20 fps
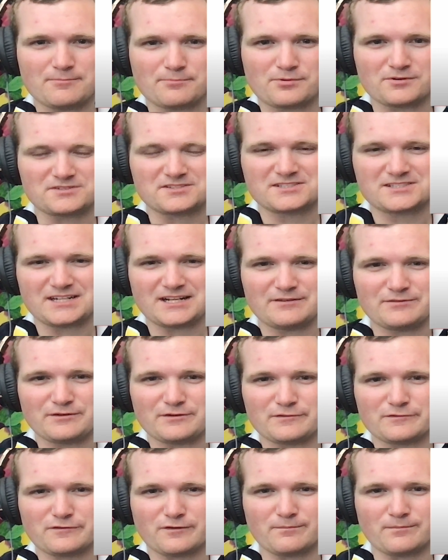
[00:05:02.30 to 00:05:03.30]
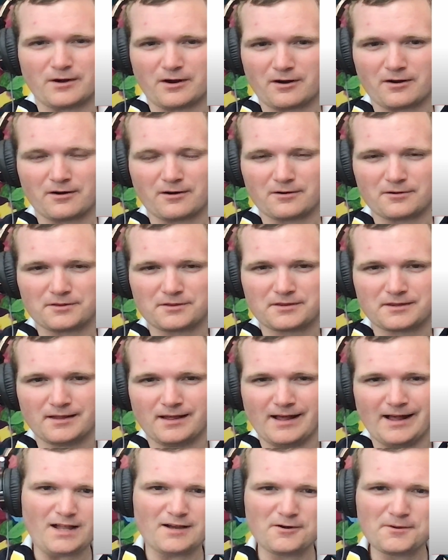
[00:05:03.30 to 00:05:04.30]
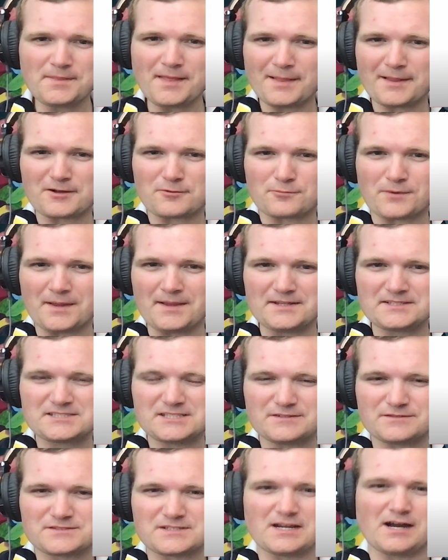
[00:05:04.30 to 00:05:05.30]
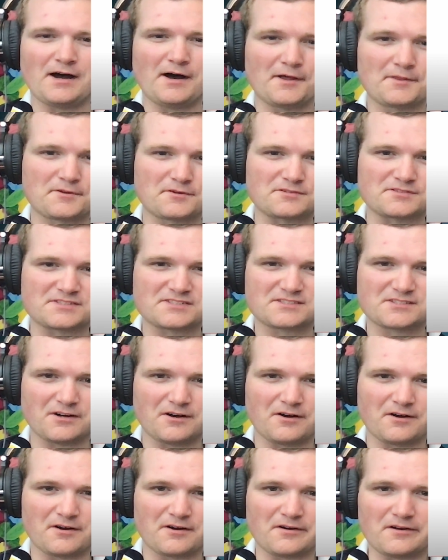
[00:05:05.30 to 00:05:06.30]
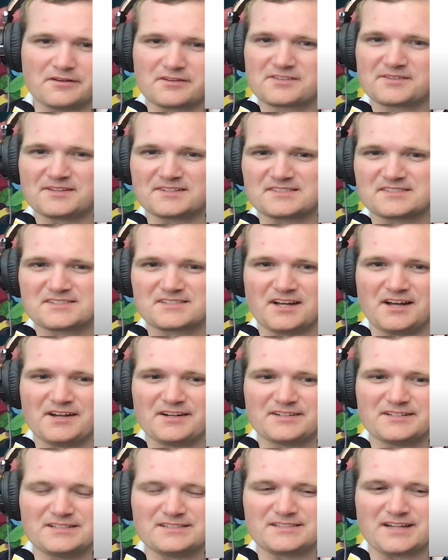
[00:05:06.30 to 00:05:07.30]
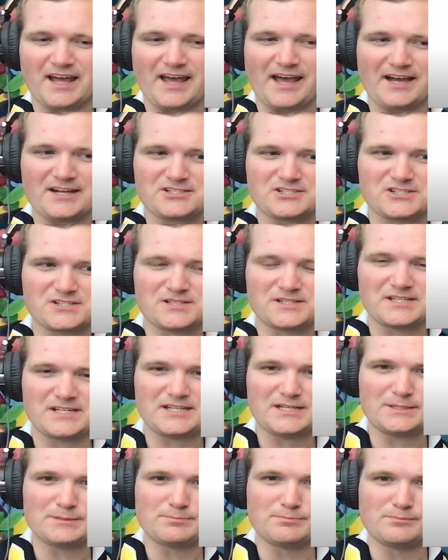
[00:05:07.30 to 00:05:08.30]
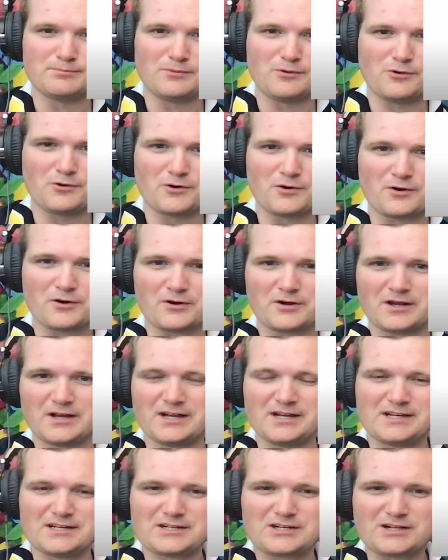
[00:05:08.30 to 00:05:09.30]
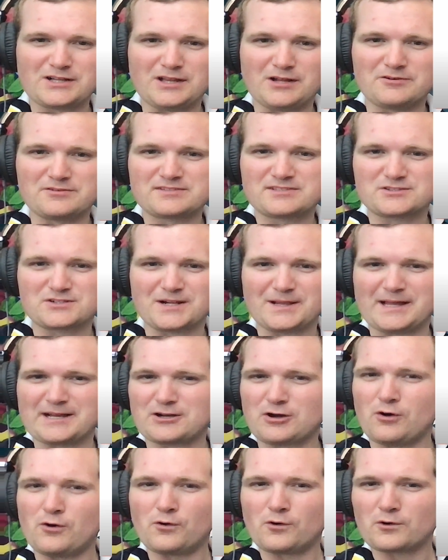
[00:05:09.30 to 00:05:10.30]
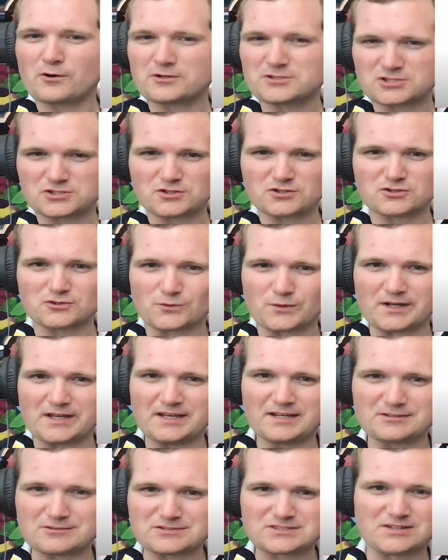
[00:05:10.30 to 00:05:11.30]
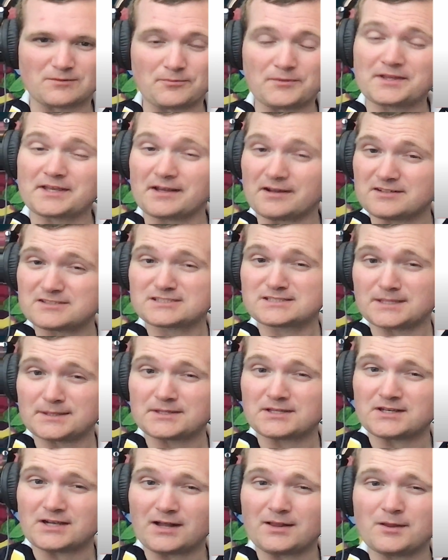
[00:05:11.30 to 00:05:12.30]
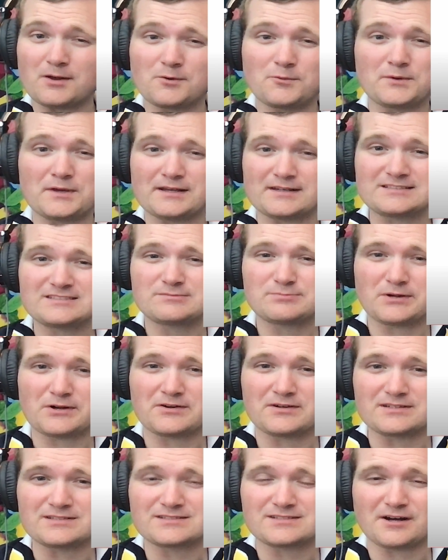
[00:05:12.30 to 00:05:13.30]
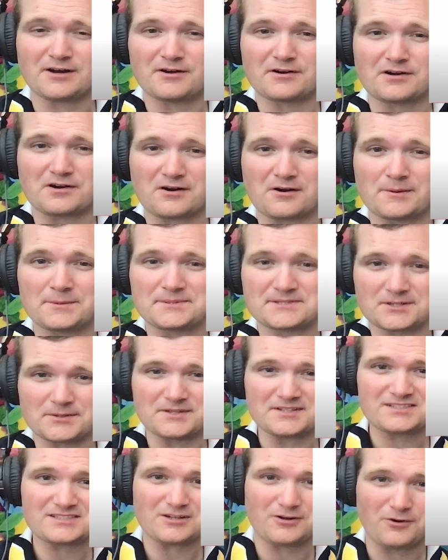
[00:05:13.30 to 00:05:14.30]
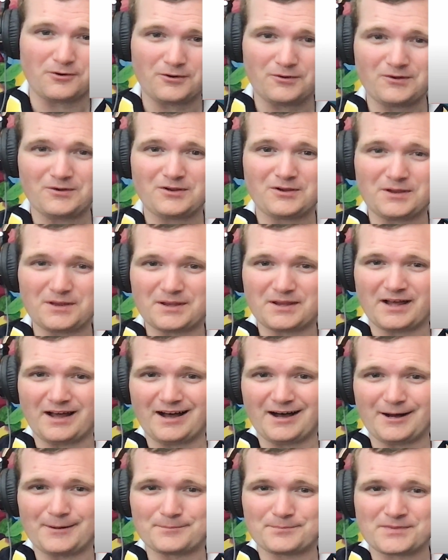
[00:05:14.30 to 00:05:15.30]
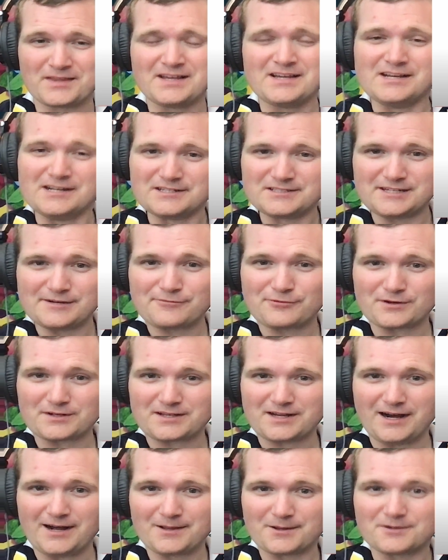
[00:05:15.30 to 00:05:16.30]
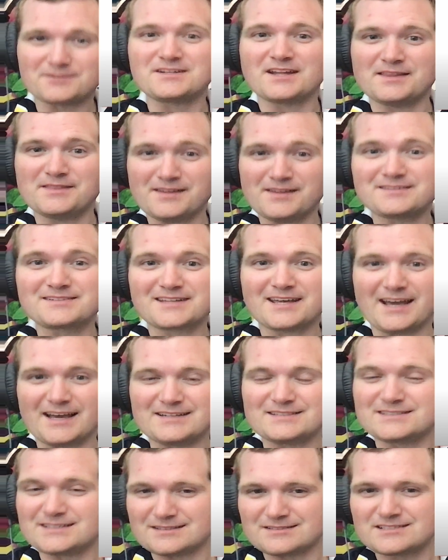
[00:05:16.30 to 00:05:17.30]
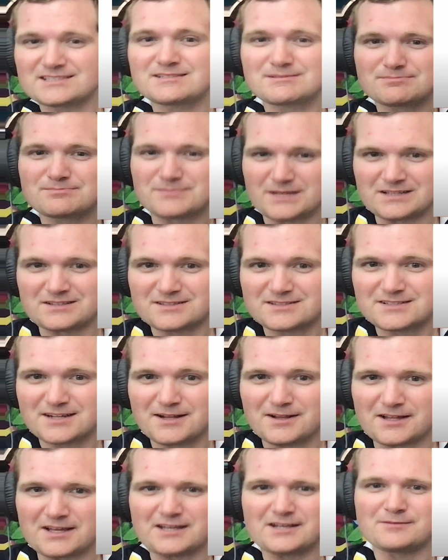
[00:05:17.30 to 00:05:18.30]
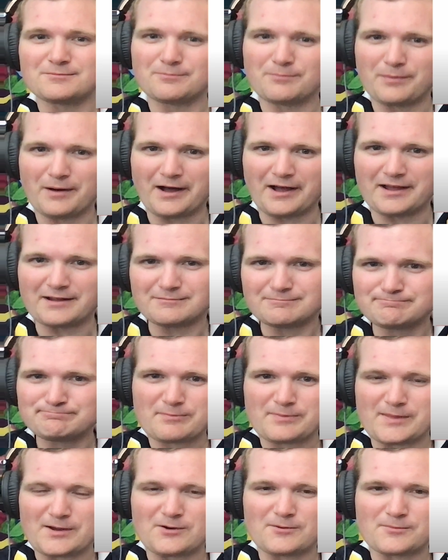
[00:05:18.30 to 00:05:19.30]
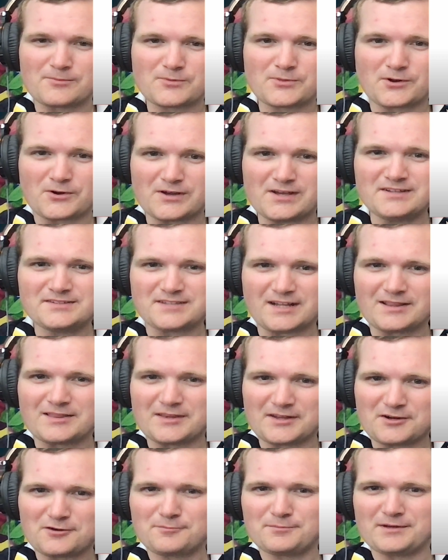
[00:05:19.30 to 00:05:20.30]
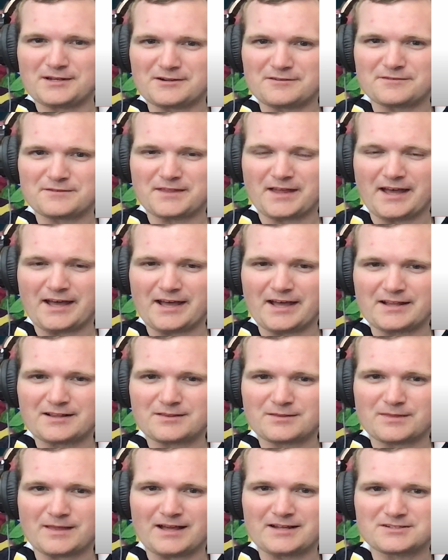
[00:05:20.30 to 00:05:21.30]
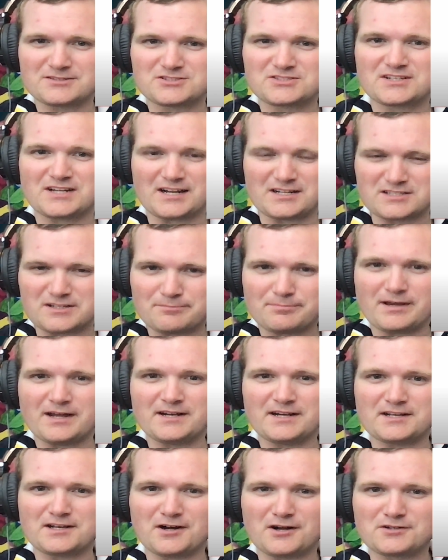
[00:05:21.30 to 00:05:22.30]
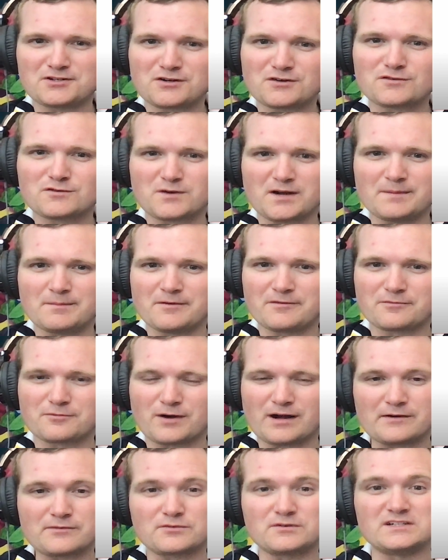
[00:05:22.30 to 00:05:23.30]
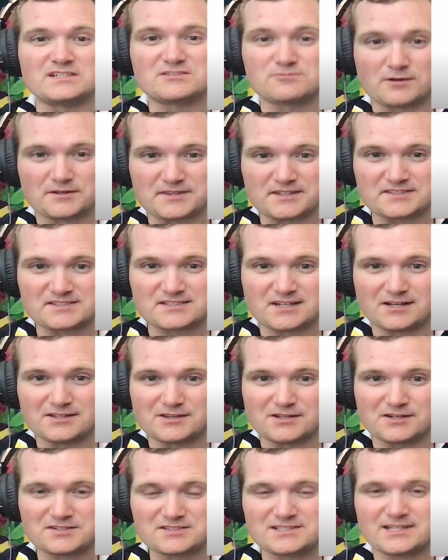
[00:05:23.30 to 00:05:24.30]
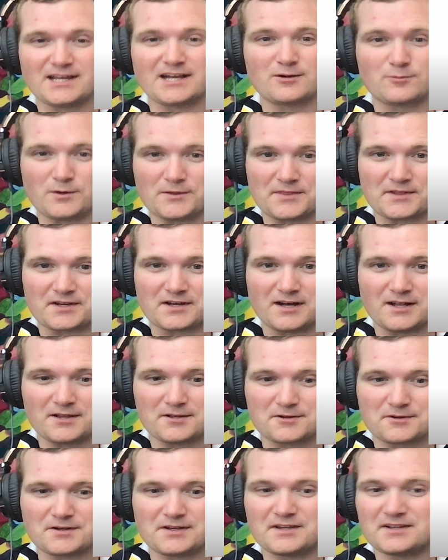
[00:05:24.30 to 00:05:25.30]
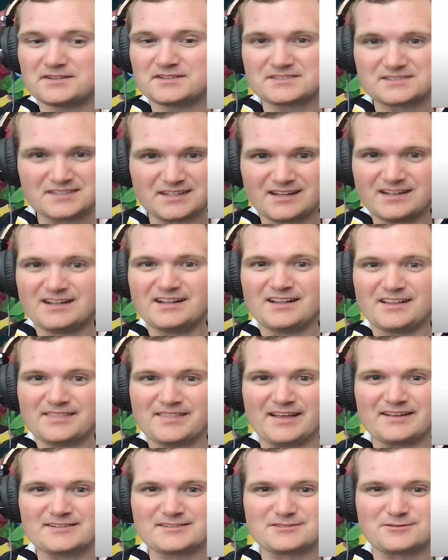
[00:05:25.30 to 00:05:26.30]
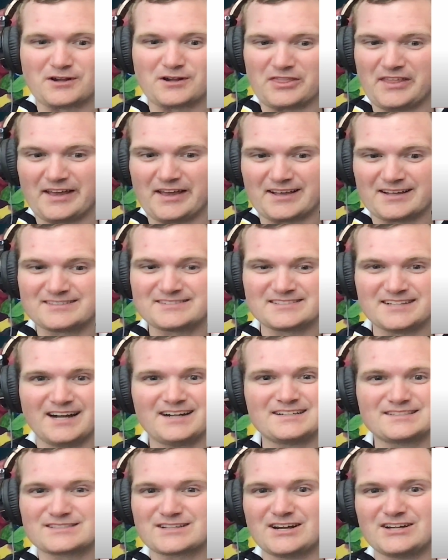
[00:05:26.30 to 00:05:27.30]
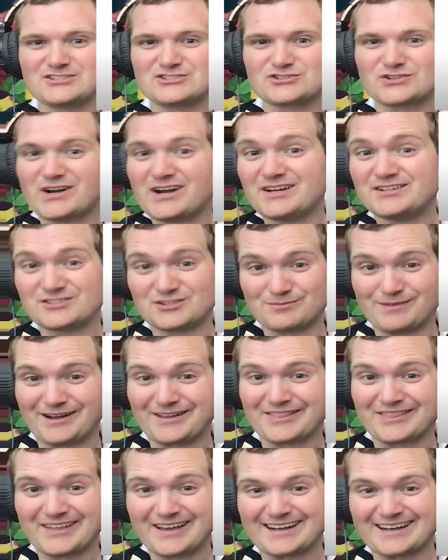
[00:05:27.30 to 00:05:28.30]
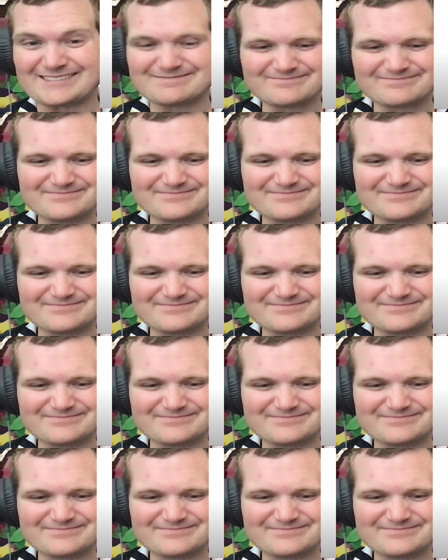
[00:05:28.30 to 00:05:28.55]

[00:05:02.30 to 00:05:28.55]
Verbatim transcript: perceive it from Earth. I heard that, like, relative to other stars, the sun is actually more closer to like orange or green or something else than the yellow we experience on Earth. So this whole um, different colors, in this case, it's it's silly, but there there is a little bit of that that kind of depending on your frame of reference, what the sun looks like, what the color is, that sort of thing. It's not as cut and dry as you might think